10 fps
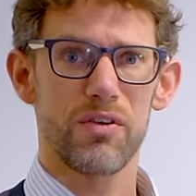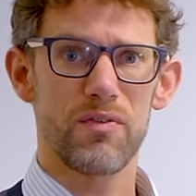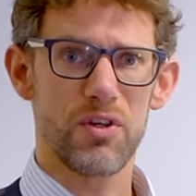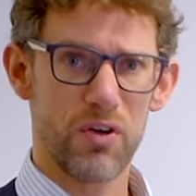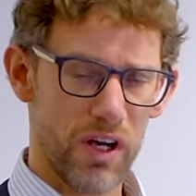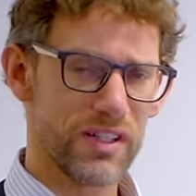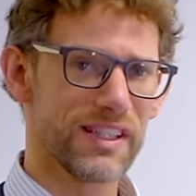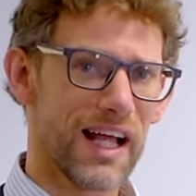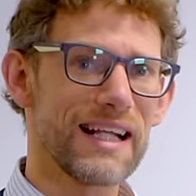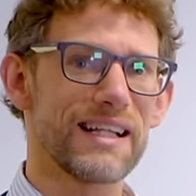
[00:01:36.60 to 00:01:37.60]
you're
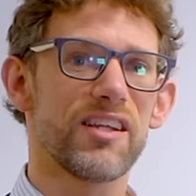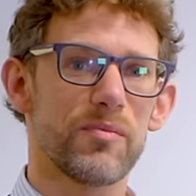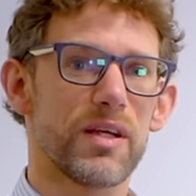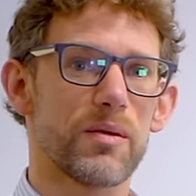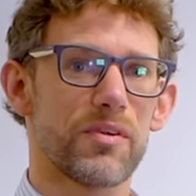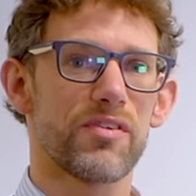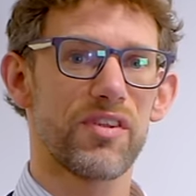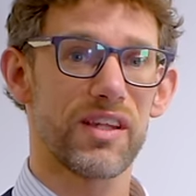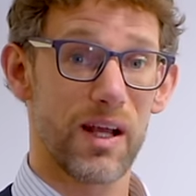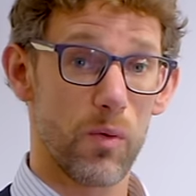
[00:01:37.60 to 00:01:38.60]
unlikely to be able to
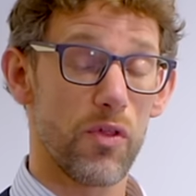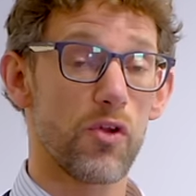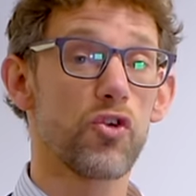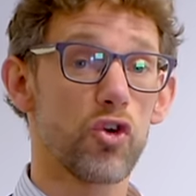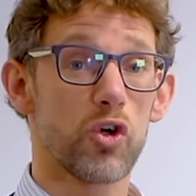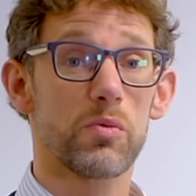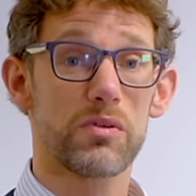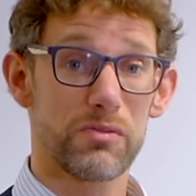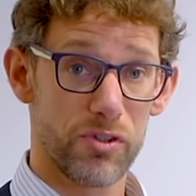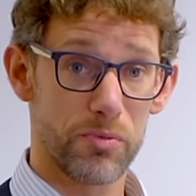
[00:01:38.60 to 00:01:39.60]
sit there with a normal
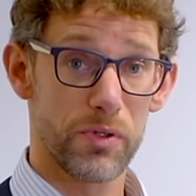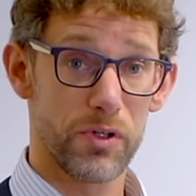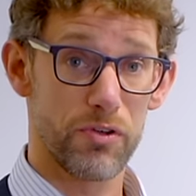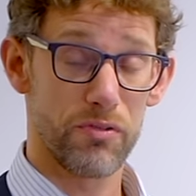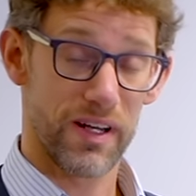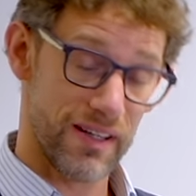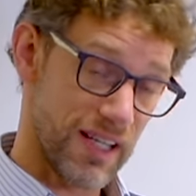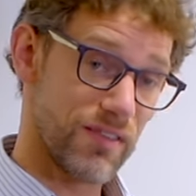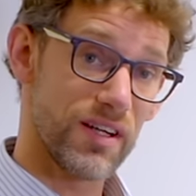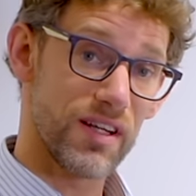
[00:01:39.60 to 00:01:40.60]
respiratory rate,
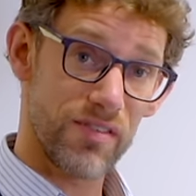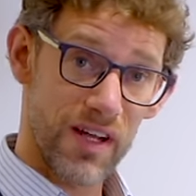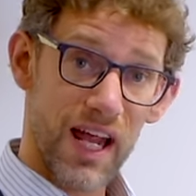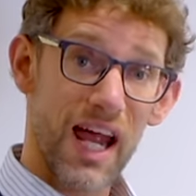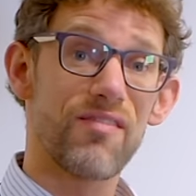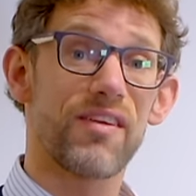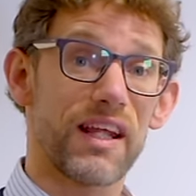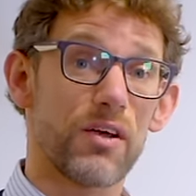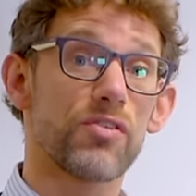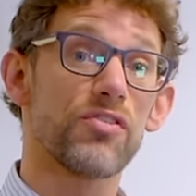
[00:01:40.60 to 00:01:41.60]
even if everything
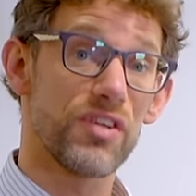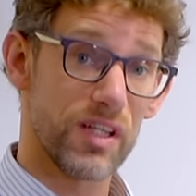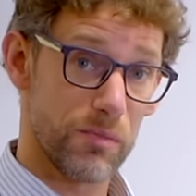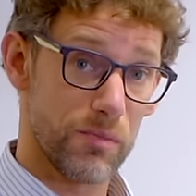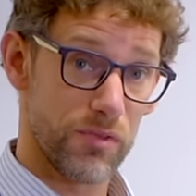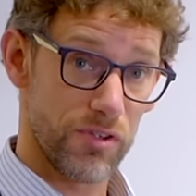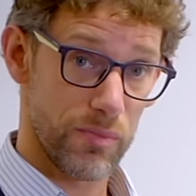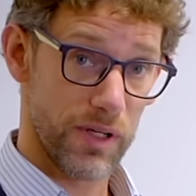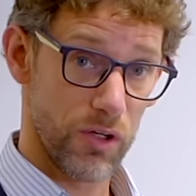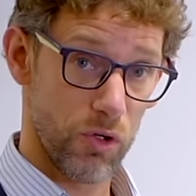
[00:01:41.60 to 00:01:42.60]
else seems to
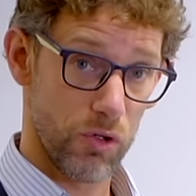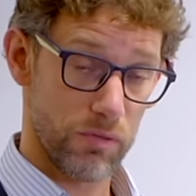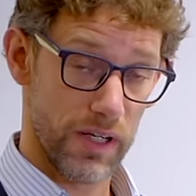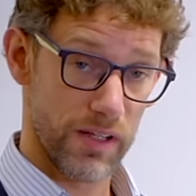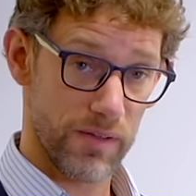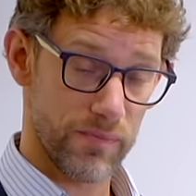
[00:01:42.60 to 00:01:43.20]
be all right.